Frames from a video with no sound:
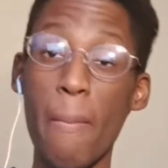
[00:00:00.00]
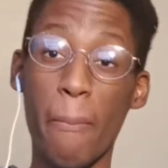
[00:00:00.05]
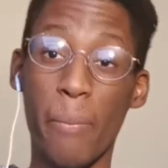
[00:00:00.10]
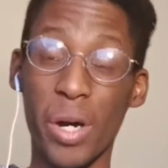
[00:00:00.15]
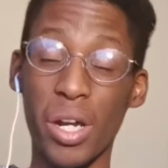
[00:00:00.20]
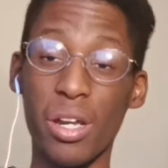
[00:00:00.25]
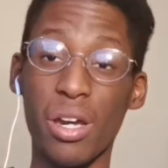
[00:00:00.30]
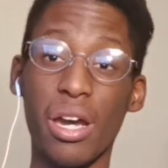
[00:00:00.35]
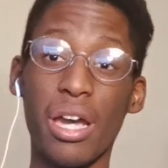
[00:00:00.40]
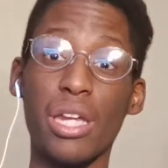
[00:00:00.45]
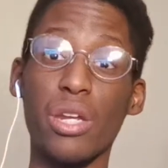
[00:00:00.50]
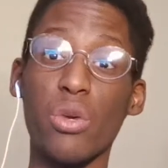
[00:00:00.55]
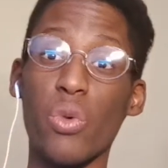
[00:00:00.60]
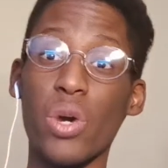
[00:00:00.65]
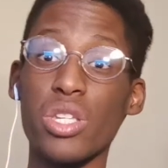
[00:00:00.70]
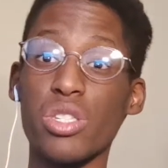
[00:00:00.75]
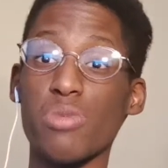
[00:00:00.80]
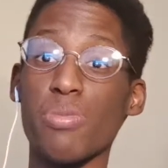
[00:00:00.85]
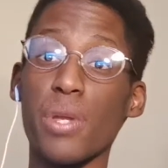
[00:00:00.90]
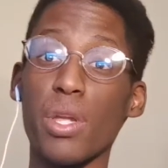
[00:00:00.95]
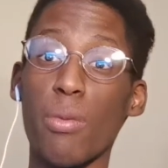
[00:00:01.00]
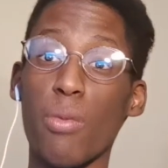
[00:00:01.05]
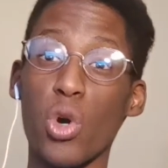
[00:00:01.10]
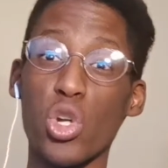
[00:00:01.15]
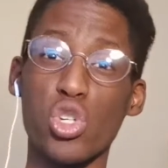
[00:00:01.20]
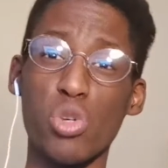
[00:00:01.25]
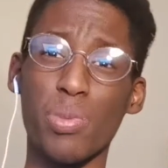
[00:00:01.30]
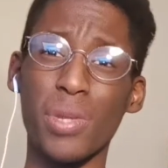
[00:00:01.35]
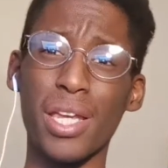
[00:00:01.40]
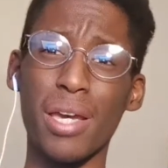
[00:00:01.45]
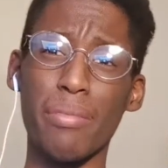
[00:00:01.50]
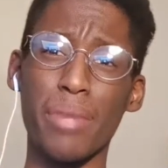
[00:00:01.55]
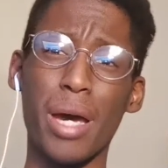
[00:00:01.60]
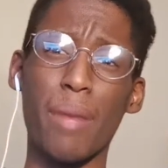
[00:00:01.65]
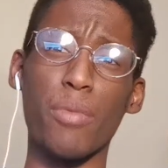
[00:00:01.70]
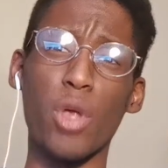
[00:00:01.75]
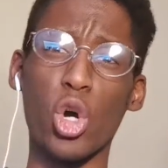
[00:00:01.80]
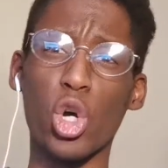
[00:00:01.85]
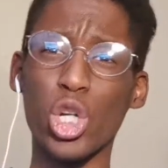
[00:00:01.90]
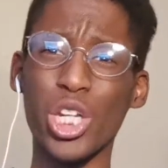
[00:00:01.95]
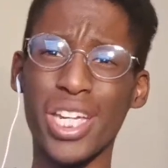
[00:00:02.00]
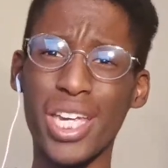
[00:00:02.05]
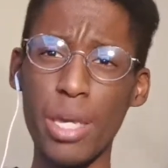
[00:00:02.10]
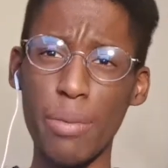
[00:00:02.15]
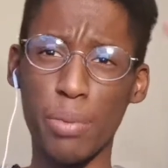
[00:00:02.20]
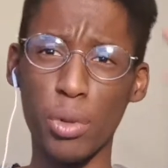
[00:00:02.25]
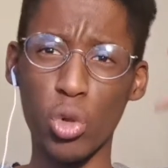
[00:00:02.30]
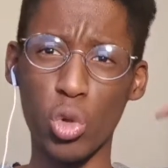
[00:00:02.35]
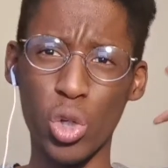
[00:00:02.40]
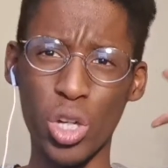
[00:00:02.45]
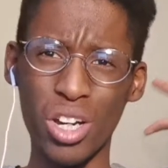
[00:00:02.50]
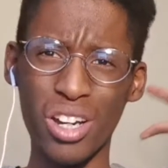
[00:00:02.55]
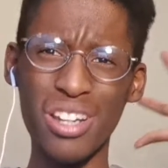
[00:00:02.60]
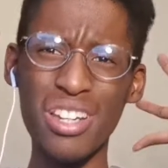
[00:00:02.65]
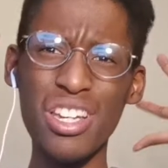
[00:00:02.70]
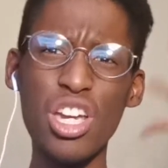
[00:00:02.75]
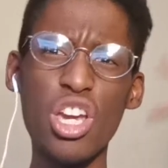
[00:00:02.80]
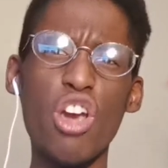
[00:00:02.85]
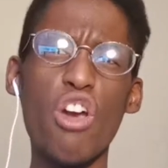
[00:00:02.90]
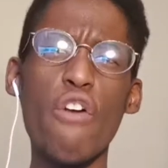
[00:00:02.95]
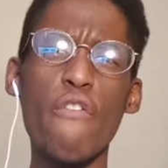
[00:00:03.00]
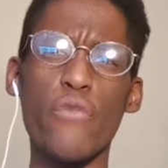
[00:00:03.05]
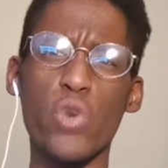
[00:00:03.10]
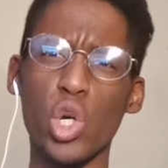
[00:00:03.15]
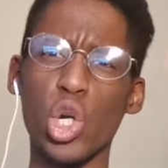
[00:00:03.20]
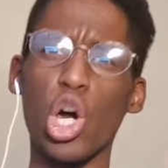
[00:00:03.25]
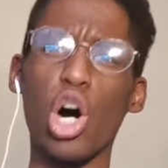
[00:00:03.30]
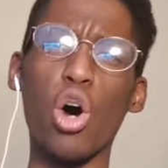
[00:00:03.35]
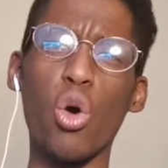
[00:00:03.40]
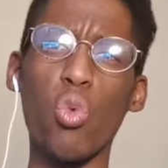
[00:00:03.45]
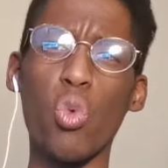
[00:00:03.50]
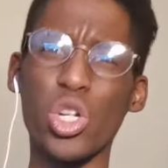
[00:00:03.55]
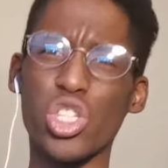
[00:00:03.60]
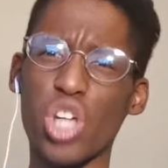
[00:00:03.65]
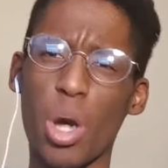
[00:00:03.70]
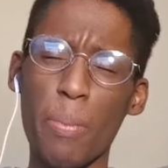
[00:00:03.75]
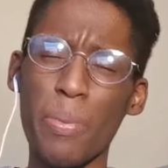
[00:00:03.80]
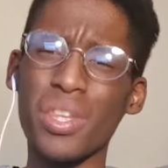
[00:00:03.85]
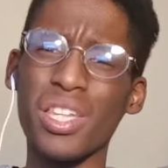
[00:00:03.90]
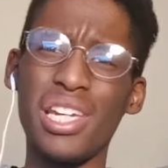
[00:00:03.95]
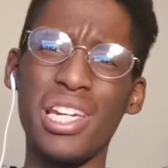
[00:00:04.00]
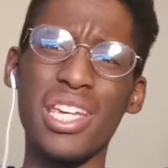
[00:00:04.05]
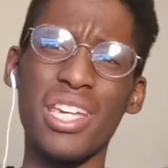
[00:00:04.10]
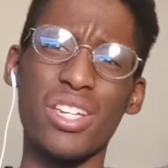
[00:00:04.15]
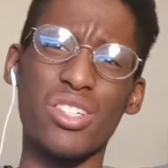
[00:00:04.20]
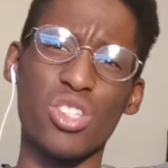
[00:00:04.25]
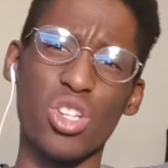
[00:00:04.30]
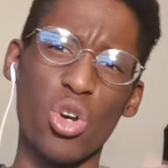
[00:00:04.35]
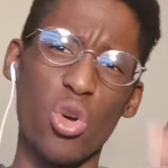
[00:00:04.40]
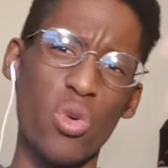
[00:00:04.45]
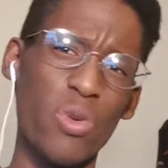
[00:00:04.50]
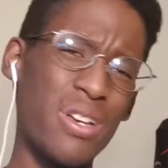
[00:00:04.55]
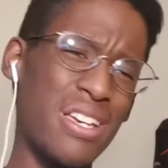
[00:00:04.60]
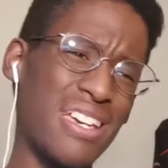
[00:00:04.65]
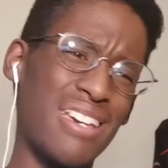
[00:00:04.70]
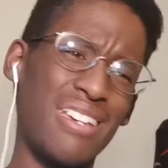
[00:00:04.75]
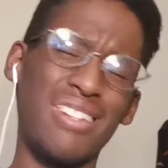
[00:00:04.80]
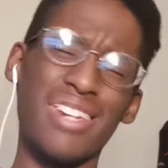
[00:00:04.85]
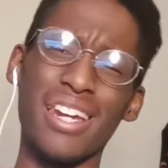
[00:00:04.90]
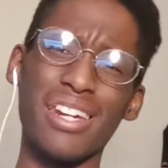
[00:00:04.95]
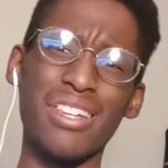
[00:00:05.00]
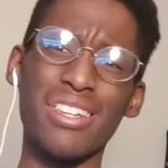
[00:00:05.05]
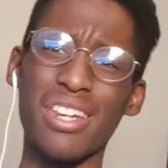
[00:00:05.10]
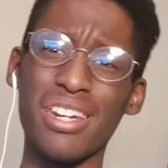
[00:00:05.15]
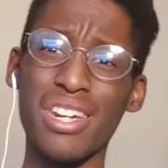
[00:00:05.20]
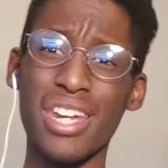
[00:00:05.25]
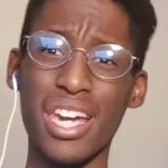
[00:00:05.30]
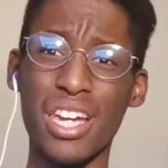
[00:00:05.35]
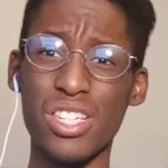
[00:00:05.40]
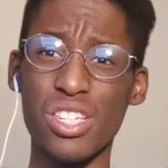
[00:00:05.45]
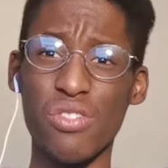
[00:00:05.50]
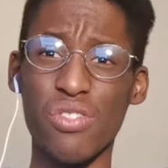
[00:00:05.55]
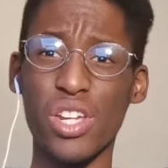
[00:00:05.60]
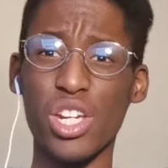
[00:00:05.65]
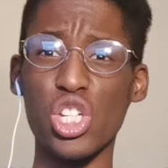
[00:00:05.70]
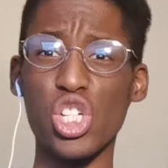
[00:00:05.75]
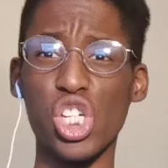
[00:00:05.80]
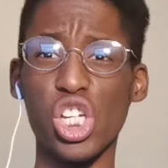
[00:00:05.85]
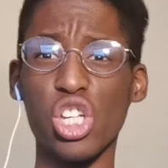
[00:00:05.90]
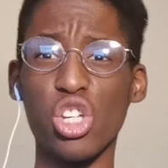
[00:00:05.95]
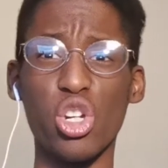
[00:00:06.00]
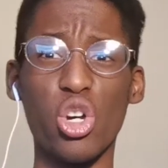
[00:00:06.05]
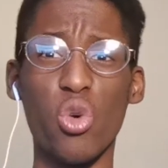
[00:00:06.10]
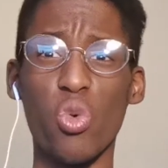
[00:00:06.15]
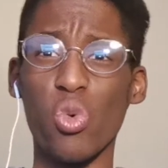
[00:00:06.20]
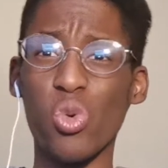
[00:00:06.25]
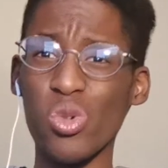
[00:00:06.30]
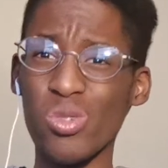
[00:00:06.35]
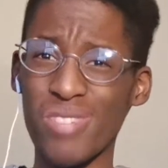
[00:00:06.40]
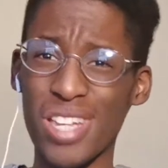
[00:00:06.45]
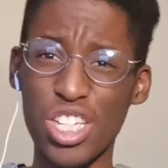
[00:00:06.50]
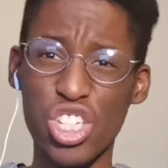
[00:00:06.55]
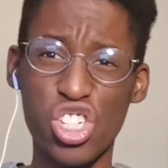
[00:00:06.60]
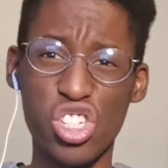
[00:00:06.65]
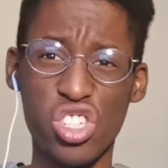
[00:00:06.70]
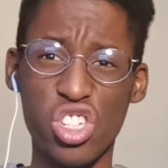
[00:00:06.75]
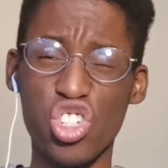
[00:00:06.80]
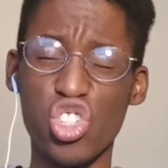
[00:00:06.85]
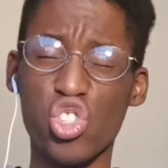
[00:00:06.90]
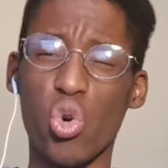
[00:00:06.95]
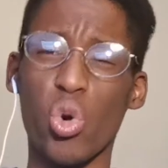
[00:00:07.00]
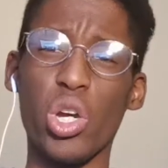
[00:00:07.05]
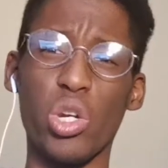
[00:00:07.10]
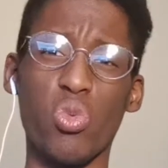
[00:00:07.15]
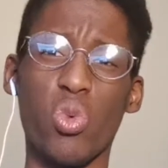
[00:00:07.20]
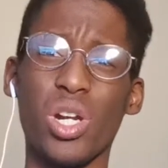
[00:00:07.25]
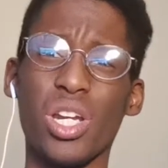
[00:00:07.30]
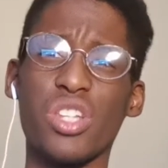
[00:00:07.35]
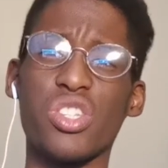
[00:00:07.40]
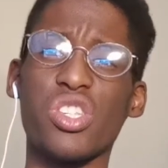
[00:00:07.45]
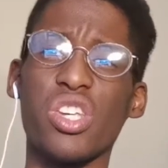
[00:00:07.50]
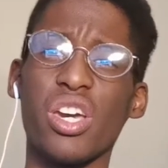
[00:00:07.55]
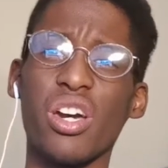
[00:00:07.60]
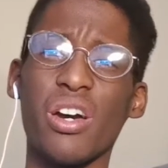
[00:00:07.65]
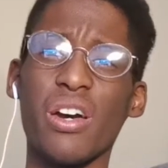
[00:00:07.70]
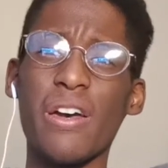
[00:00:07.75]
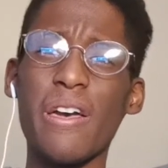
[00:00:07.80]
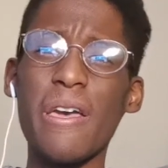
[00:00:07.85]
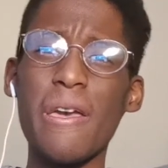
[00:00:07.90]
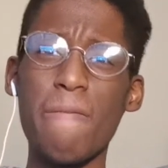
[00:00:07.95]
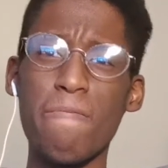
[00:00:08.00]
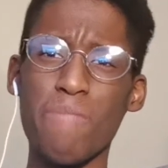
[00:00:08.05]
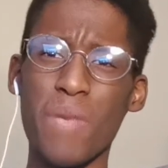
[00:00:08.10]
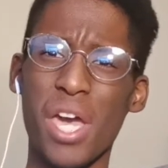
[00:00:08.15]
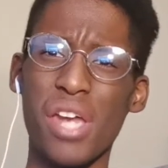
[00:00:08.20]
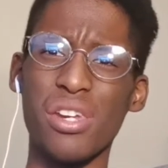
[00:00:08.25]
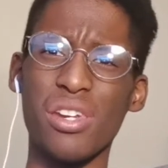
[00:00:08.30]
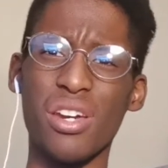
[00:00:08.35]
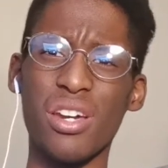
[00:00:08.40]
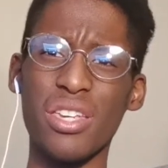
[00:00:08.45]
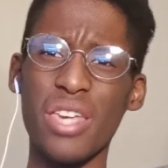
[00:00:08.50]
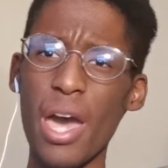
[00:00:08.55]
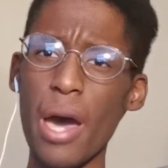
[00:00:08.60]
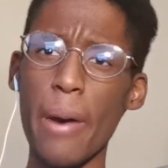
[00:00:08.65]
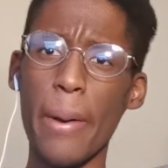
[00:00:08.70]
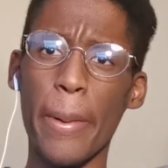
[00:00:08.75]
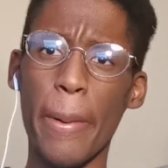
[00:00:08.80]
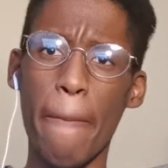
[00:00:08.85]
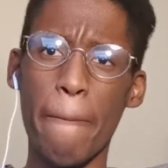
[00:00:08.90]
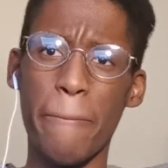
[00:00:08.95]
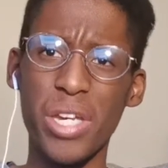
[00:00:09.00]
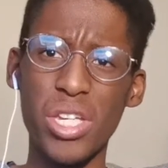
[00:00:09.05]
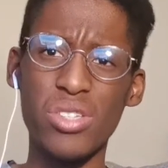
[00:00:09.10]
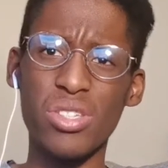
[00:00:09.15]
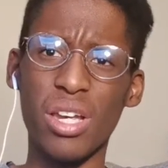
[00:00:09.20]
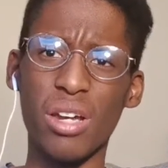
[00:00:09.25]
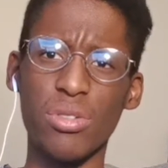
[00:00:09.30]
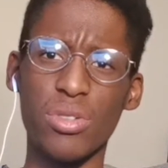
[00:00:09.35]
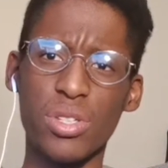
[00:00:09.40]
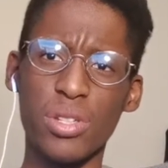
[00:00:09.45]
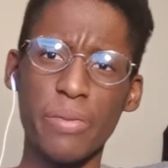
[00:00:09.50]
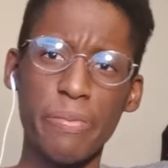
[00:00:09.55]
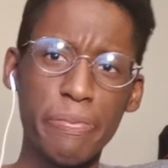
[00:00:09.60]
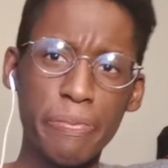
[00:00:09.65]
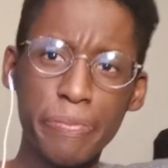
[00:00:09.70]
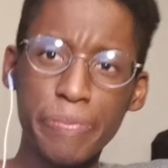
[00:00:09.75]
But anyways, it's been your boy TripleM. I'm not going to keep you here for long. We're top of the league, so none of that negative energy, you know. Let's just enjoy it while it's here. And yeah, peace out.